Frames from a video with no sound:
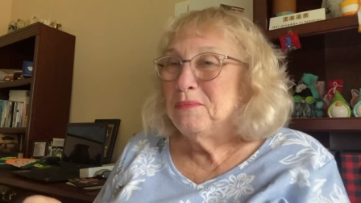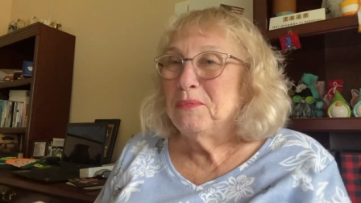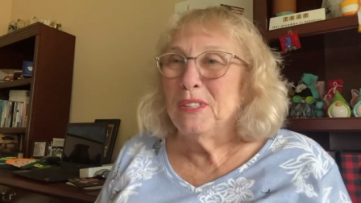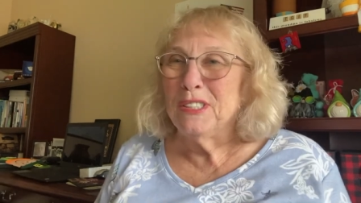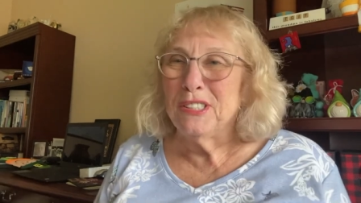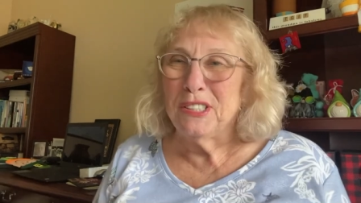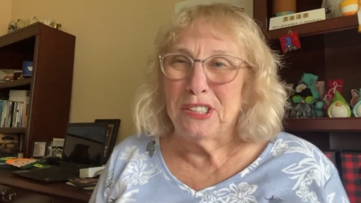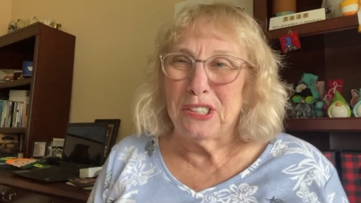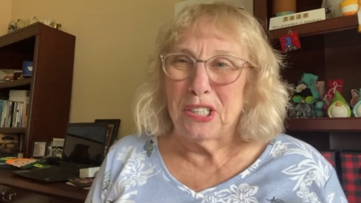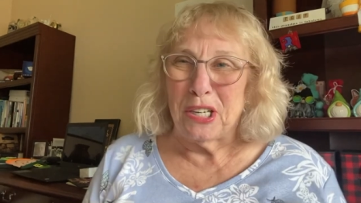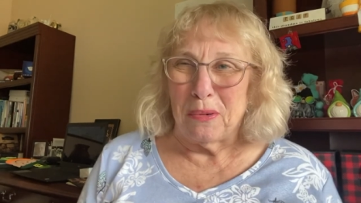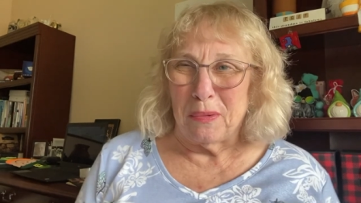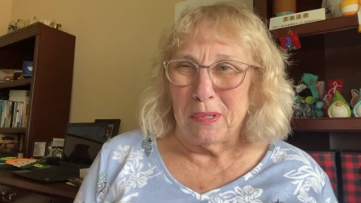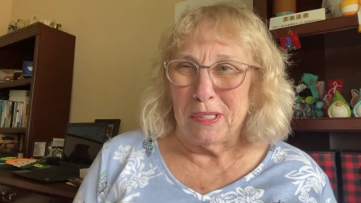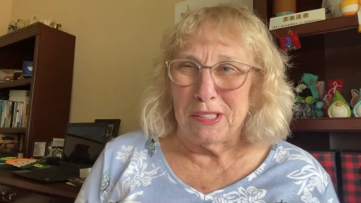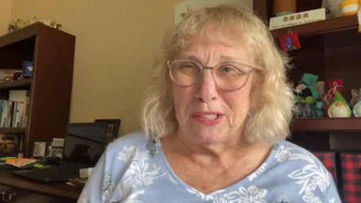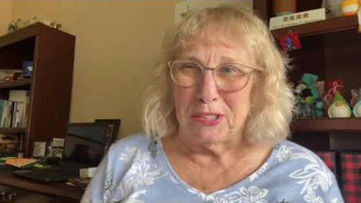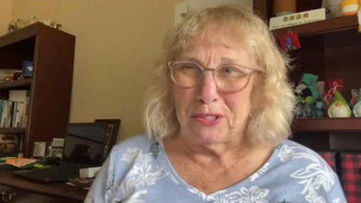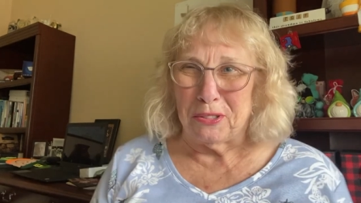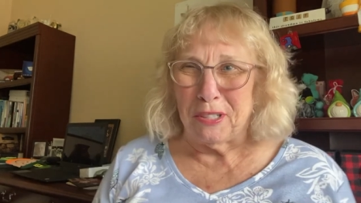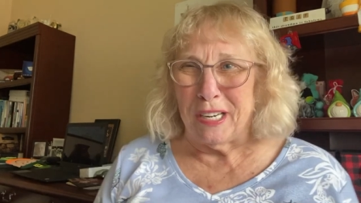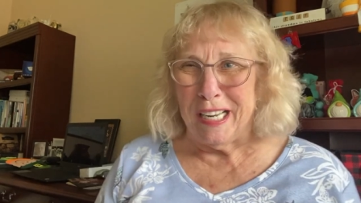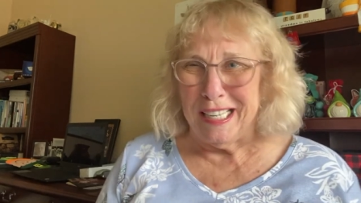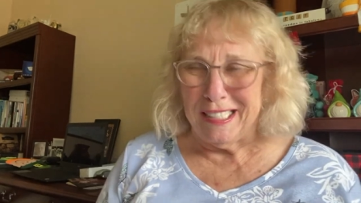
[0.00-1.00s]
we'll start with a
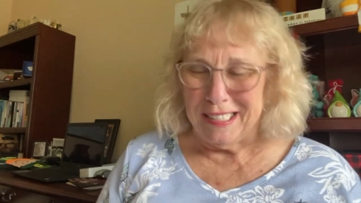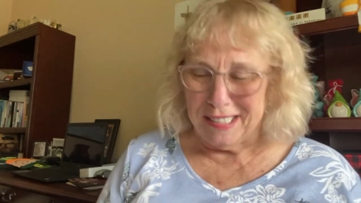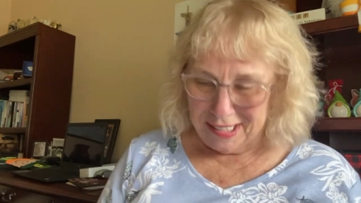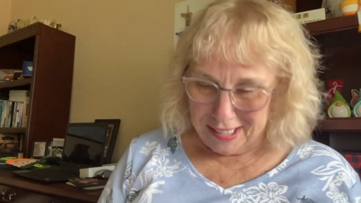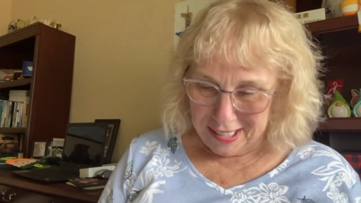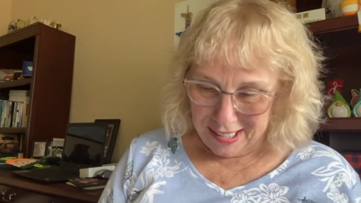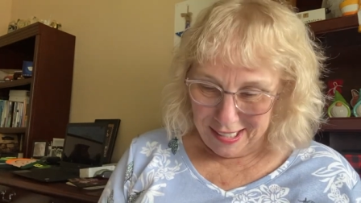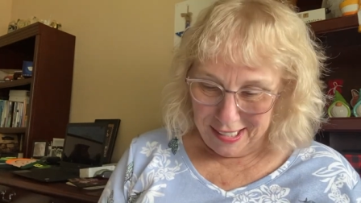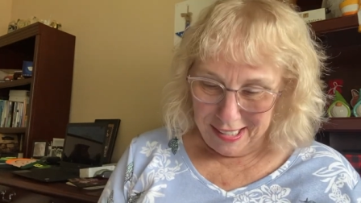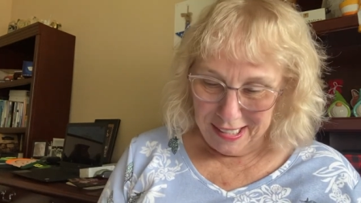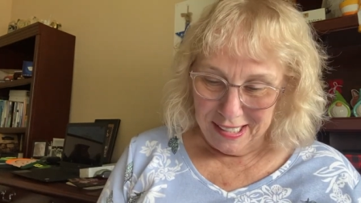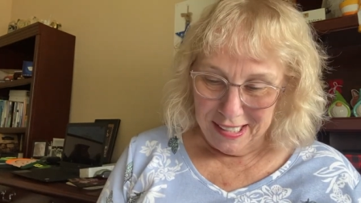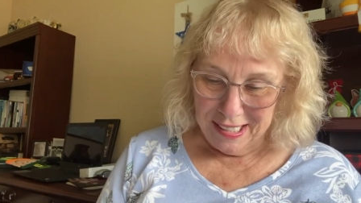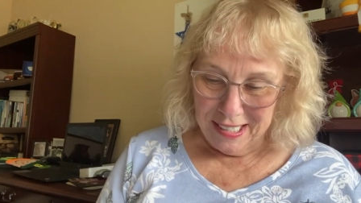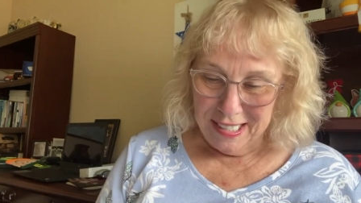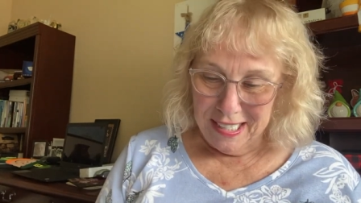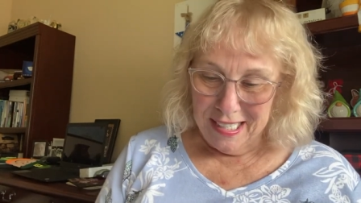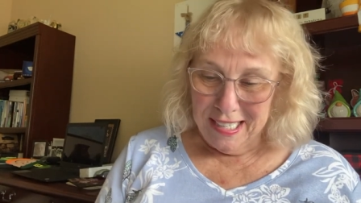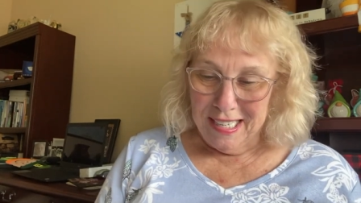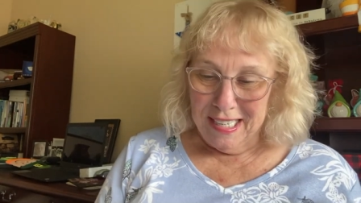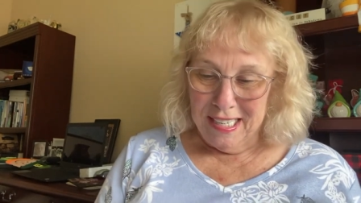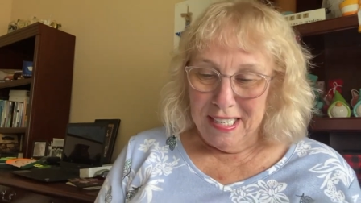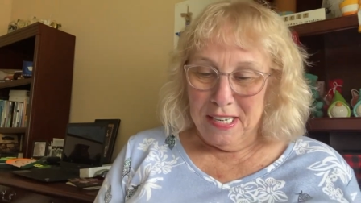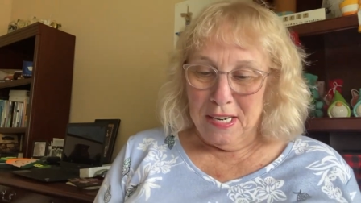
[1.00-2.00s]
treat
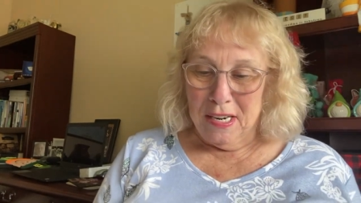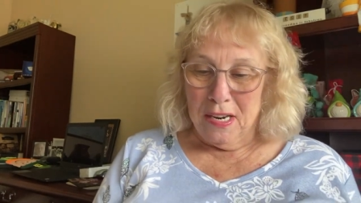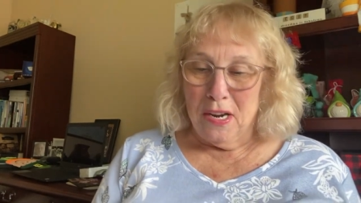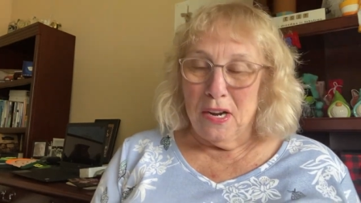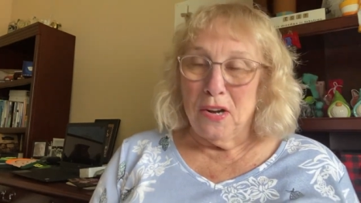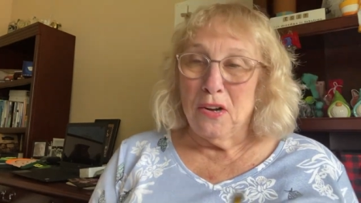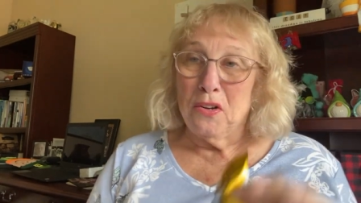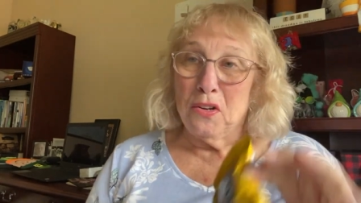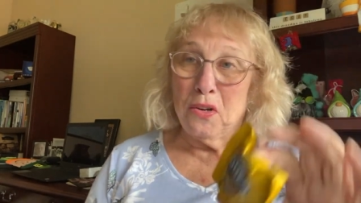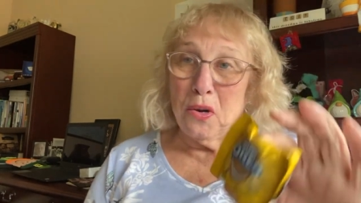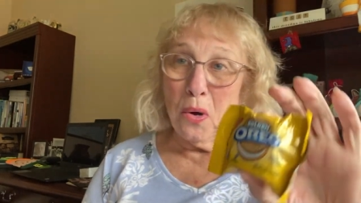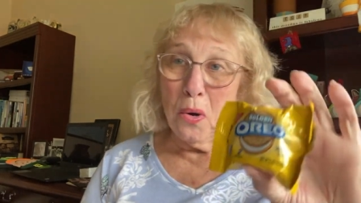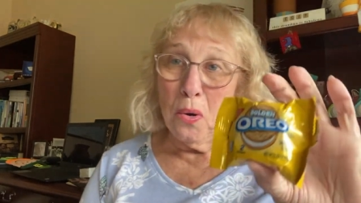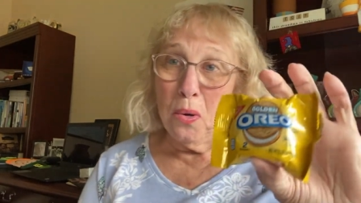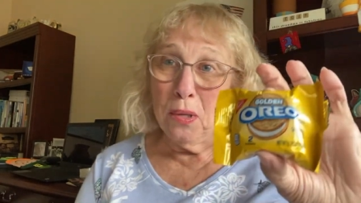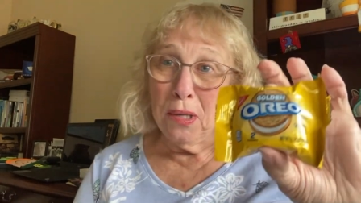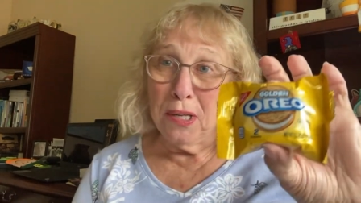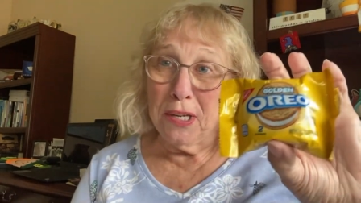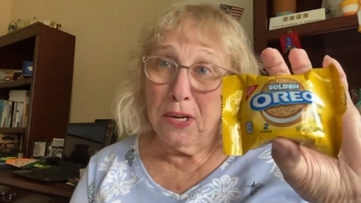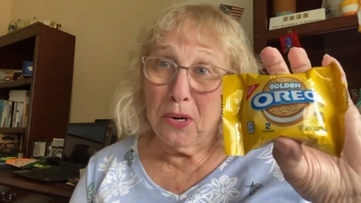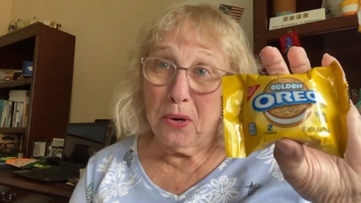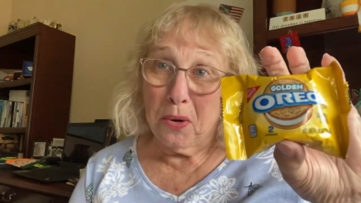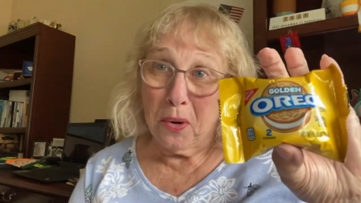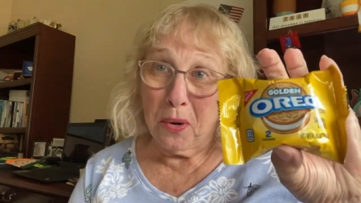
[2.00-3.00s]
of
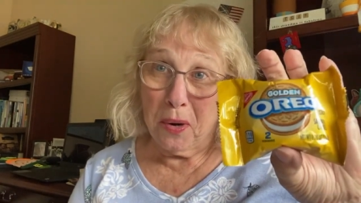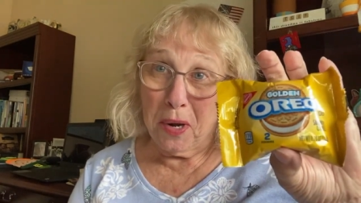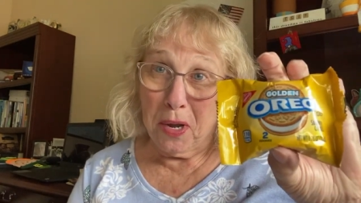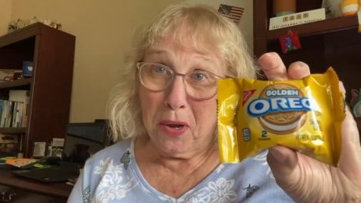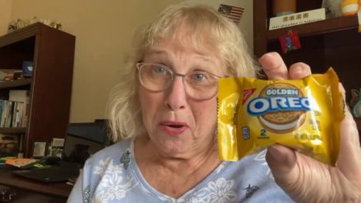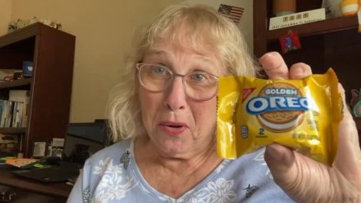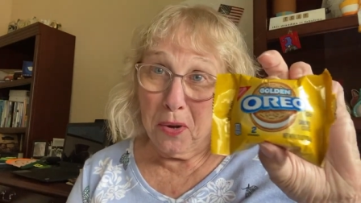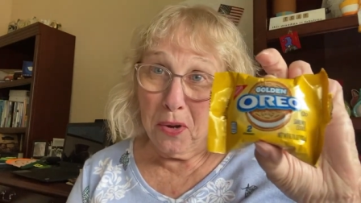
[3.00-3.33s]
golden Oreo